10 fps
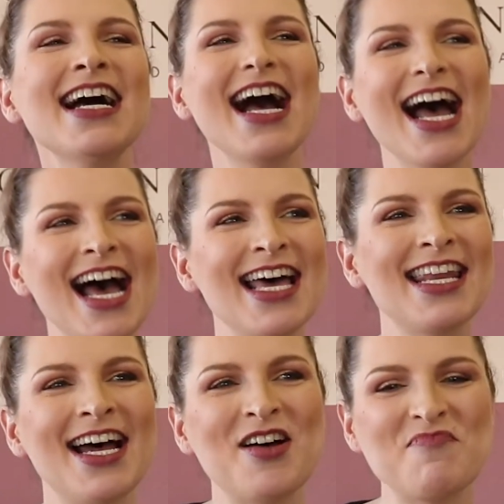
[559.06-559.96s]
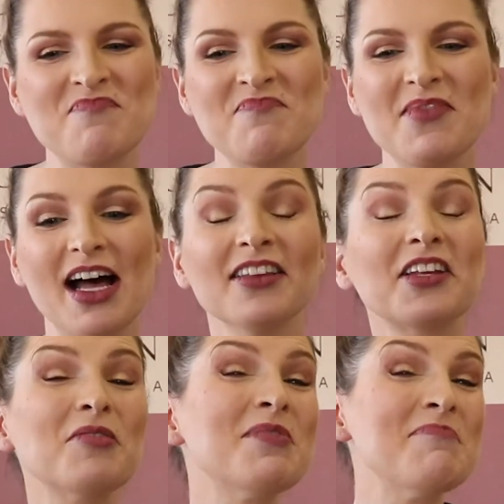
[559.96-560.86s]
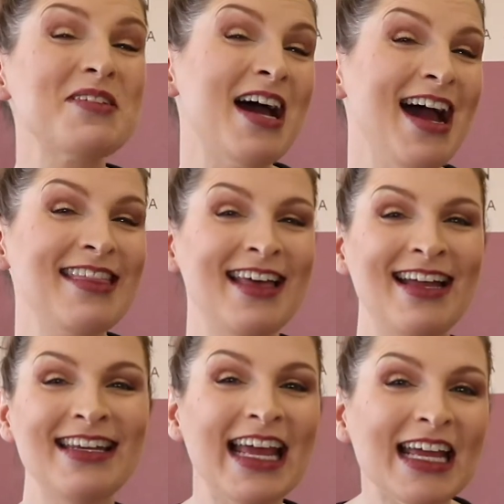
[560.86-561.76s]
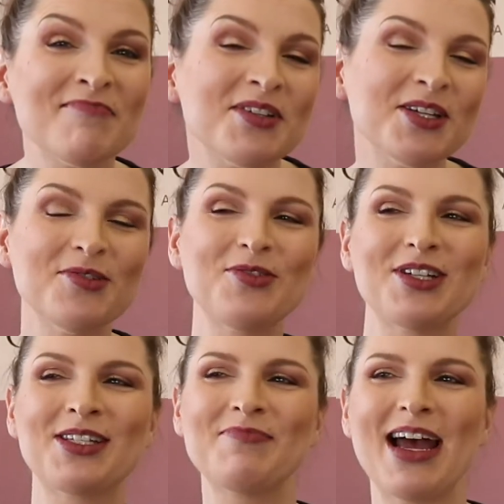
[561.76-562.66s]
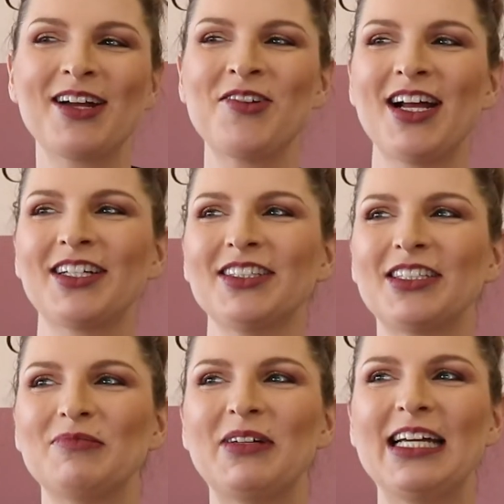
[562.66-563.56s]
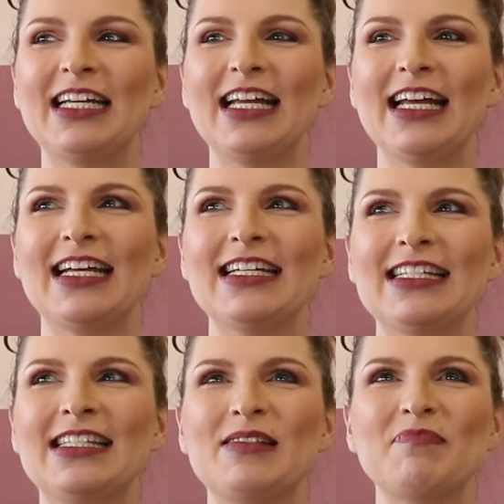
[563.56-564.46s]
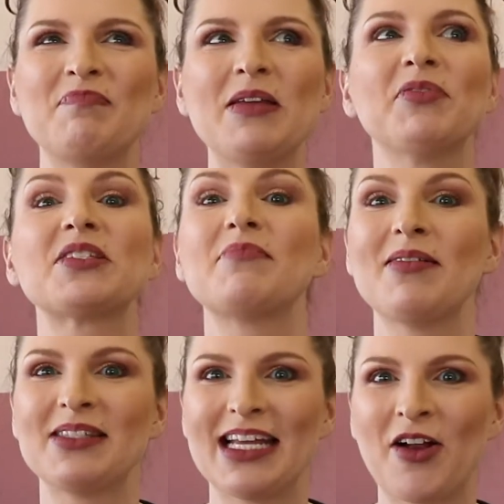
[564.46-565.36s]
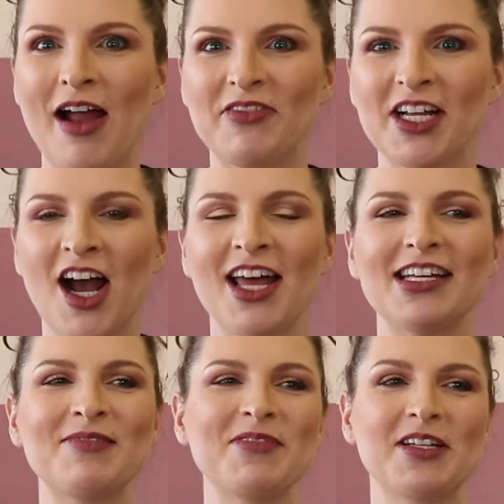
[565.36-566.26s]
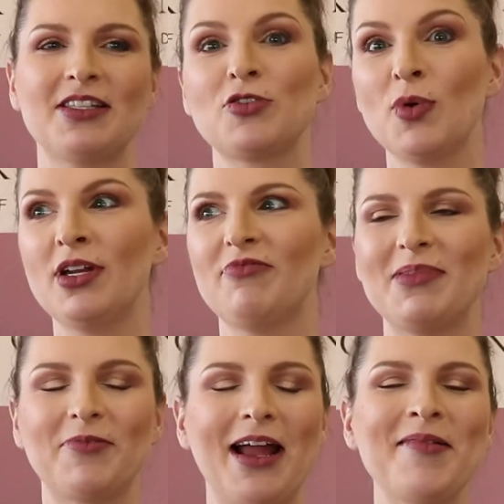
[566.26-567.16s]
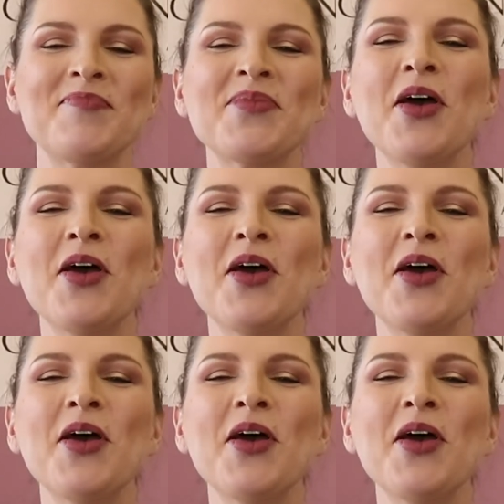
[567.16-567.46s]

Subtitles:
And a little bit behind that name too, just to backtrack a little bit, is people sometimes say Crafting Goddess because there's one of me, right?